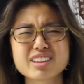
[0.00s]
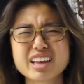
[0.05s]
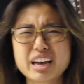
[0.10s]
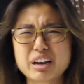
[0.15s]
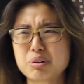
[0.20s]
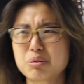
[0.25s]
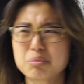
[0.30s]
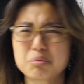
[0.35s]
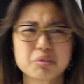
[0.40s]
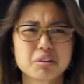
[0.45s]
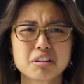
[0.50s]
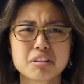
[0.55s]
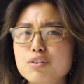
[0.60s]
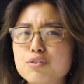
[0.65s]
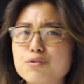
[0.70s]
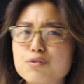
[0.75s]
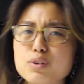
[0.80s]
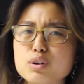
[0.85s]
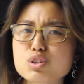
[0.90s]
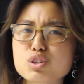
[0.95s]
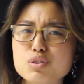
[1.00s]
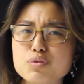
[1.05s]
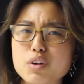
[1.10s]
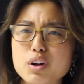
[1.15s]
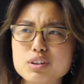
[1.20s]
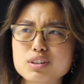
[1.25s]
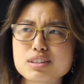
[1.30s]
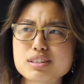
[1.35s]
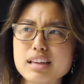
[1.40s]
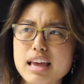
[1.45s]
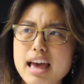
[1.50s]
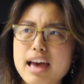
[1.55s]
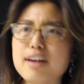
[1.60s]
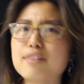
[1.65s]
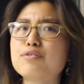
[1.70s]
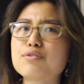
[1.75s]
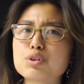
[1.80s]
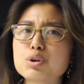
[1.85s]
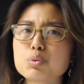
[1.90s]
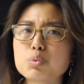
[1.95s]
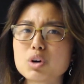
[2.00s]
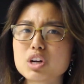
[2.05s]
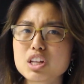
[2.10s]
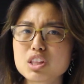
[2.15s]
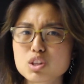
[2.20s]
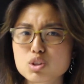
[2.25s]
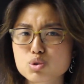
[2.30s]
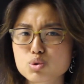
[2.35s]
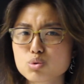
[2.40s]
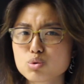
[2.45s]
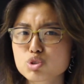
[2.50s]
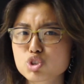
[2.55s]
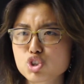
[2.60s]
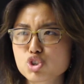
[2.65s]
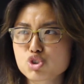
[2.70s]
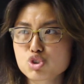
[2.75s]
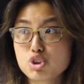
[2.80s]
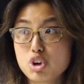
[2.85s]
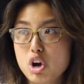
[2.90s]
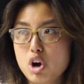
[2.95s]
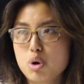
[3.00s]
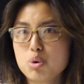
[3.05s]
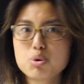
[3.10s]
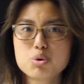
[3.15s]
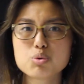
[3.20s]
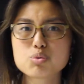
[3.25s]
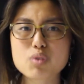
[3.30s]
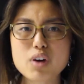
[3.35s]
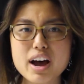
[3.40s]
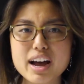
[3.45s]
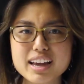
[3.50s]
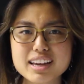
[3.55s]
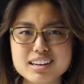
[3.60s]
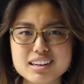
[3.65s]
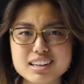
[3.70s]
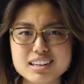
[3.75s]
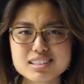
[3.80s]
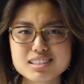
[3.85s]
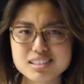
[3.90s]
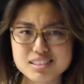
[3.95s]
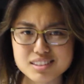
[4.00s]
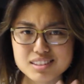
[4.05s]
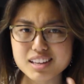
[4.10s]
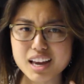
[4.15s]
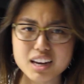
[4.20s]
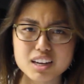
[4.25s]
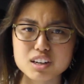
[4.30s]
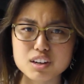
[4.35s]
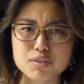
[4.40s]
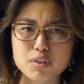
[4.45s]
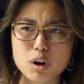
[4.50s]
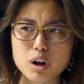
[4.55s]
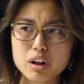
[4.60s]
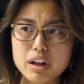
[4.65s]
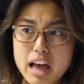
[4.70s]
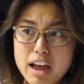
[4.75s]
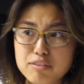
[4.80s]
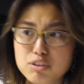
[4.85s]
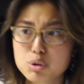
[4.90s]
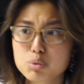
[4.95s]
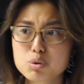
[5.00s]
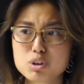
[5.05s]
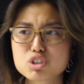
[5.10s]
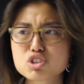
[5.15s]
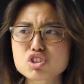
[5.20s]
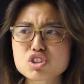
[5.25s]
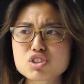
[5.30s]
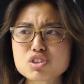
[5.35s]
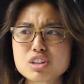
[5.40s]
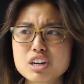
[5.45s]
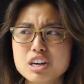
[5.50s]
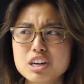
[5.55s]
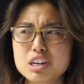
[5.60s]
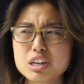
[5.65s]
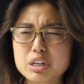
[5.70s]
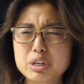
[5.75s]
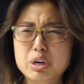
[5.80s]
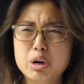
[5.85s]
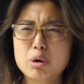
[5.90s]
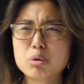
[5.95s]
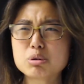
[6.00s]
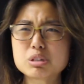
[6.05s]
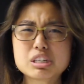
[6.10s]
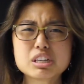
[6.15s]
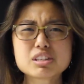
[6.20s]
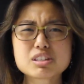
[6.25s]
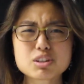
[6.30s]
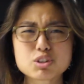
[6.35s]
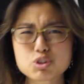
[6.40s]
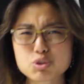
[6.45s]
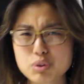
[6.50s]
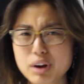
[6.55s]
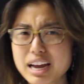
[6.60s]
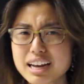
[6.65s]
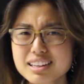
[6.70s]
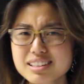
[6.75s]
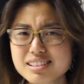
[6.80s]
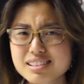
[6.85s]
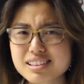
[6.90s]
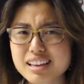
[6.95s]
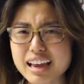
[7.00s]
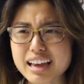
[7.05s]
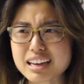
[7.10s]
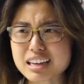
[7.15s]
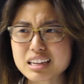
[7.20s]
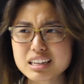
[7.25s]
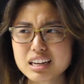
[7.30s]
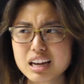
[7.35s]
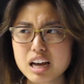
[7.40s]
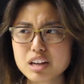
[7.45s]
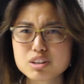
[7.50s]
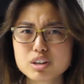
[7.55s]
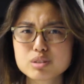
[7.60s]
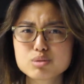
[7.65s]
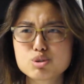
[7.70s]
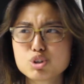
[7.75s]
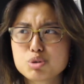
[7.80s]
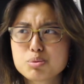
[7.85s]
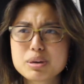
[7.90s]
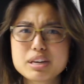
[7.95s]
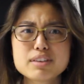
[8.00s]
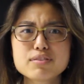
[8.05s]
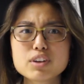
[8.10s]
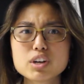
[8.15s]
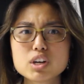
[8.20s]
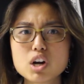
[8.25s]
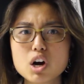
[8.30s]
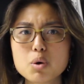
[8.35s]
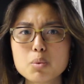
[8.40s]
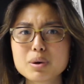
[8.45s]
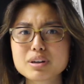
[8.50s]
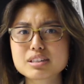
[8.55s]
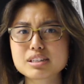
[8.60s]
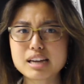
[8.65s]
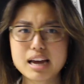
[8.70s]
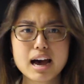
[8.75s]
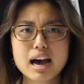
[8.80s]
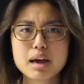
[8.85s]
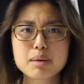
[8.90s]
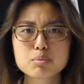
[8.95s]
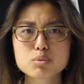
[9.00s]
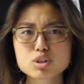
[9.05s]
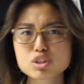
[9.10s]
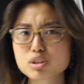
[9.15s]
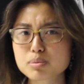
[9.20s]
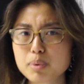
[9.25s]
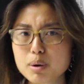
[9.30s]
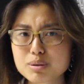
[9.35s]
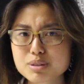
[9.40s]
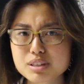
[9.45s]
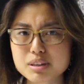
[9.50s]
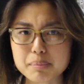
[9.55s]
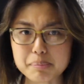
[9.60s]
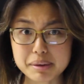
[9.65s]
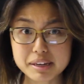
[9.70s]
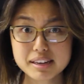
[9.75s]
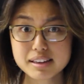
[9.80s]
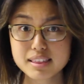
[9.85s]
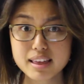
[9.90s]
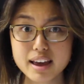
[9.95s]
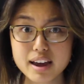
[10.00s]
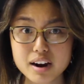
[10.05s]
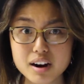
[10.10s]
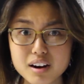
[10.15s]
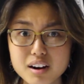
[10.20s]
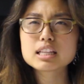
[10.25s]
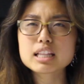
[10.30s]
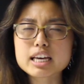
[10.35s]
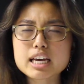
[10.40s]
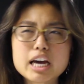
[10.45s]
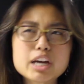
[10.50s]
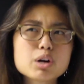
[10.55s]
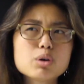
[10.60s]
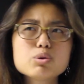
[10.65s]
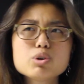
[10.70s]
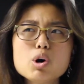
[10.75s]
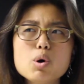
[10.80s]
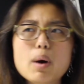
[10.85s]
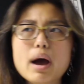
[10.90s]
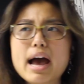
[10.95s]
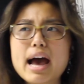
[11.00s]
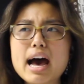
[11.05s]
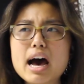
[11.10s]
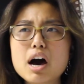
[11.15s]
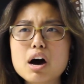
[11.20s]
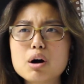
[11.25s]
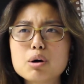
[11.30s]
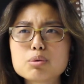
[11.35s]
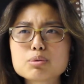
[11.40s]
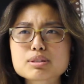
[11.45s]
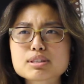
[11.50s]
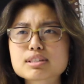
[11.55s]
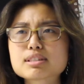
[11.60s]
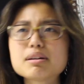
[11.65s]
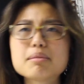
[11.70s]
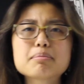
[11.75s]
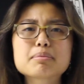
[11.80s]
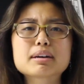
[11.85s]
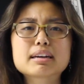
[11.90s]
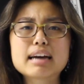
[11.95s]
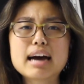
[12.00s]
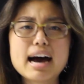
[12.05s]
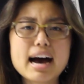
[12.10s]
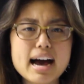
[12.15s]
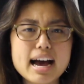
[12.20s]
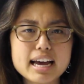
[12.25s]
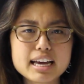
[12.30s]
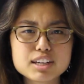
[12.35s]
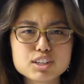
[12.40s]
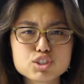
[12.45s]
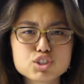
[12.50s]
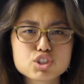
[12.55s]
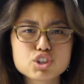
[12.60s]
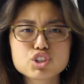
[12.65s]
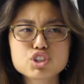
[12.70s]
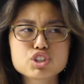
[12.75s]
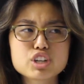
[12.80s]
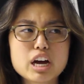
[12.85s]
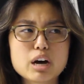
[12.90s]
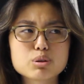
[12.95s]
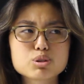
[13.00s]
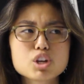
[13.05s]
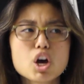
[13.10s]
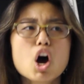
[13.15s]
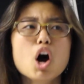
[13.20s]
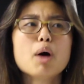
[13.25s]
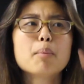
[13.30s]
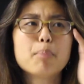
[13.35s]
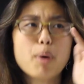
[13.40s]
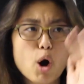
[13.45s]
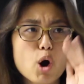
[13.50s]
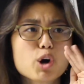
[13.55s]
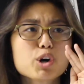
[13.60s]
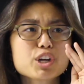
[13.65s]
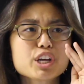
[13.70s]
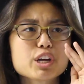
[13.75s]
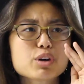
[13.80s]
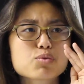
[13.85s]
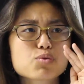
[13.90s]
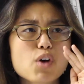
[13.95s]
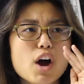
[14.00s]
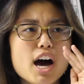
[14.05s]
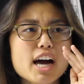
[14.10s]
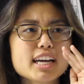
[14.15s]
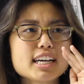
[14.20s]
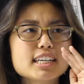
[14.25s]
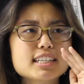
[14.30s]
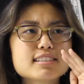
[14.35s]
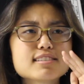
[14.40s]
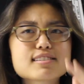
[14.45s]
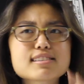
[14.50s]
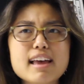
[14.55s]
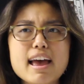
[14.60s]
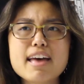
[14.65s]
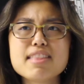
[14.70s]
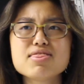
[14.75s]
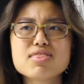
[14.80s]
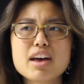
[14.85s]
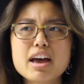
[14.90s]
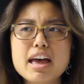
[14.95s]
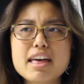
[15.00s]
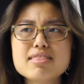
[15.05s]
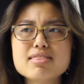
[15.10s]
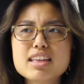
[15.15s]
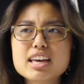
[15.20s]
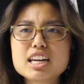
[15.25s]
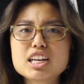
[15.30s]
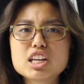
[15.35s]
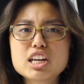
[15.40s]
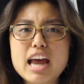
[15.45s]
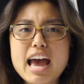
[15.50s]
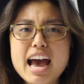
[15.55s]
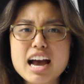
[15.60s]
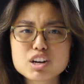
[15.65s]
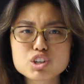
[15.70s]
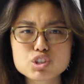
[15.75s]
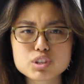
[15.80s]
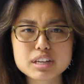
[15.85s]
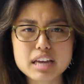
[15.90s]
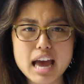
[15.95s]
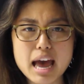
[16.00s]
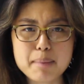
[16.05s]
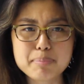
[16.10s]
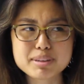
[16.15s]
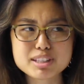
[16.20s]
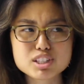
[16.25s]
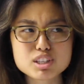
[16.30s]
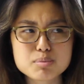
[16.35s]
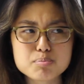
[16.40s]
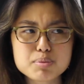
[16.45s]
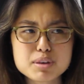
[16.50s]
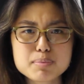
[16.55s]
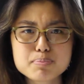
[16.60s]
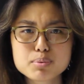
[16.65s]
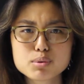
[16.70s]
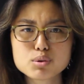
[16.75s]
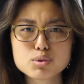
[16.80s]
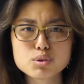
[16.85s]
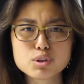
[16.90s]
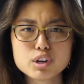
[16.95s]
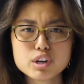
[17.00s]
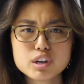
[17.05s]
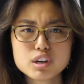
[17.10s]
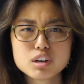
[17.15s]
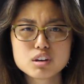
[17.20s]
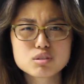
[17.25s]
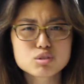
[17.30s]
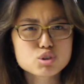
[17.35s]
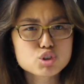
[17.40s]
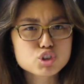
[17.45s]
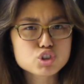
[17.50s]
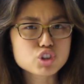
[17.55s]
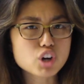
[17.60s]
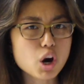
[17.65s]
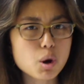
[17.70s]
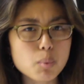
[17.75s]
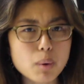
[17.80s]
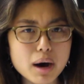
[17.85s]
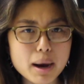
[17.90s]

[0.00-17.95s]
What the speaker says: like, first of all, does everyone in the school just know who Ryan is? And second of all, everyone just knows his address? Like, do we even know what time we're supposed to be there? Like, I don't know how some guy just shouts, party at Ryan's, and then it actually happens and people show